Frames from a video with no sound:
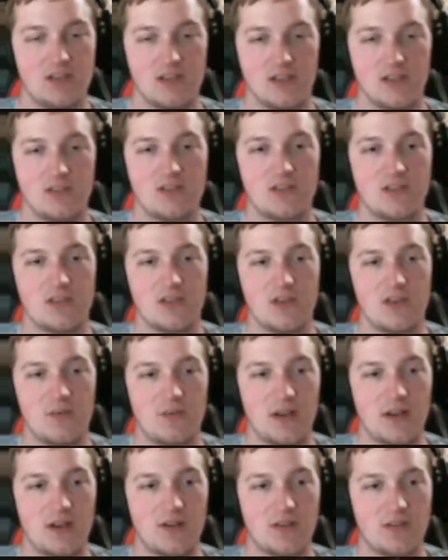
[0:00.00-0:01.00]
You should know
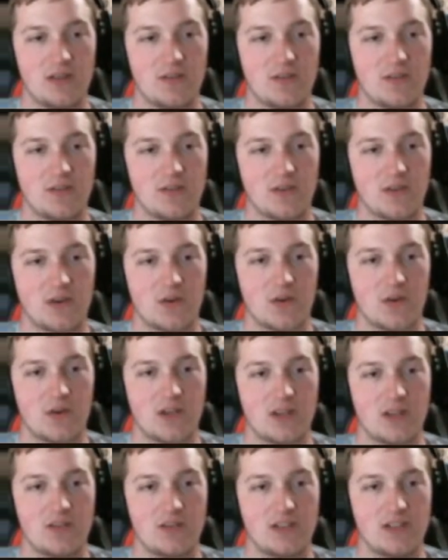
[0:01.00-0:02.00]
better than when
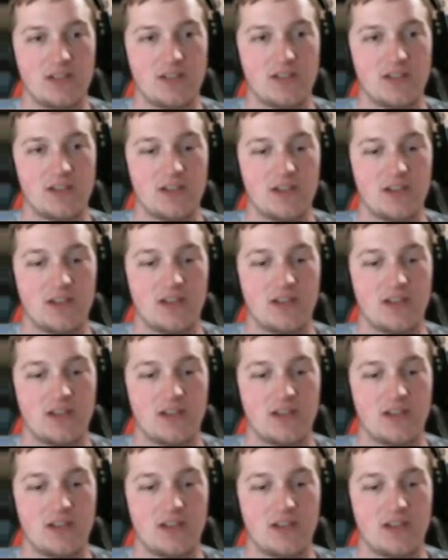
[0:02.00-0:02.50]
recording you need to